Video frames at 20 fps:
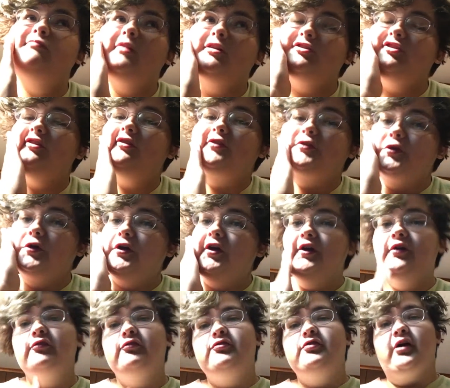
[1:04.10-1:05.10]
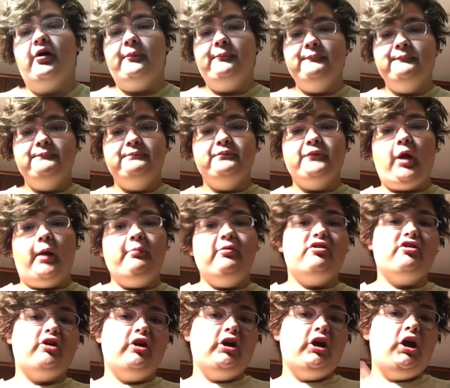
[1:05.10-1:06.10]
brushes. So I'm
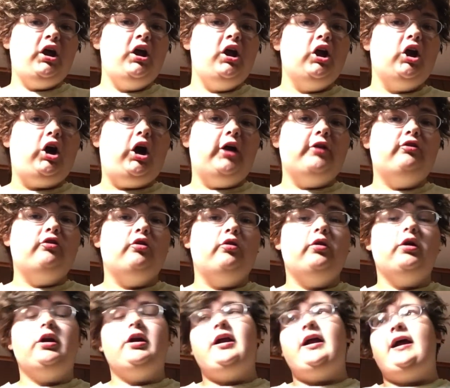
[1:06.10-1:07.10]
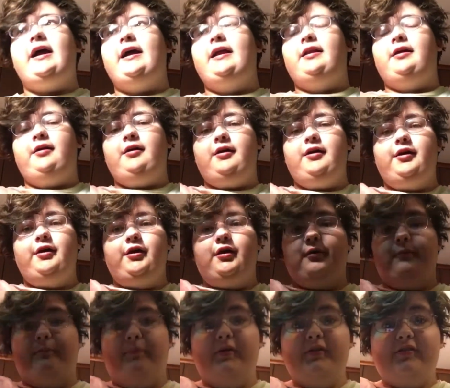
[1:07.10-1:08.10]
just going to contour and
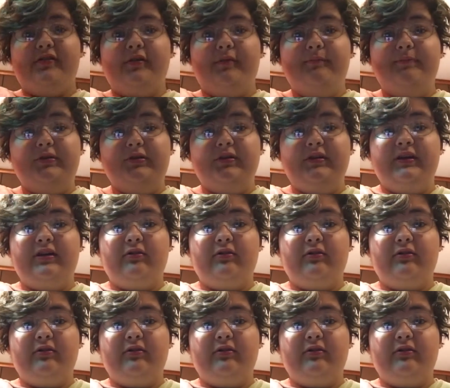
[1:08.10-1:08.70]
put some Beauty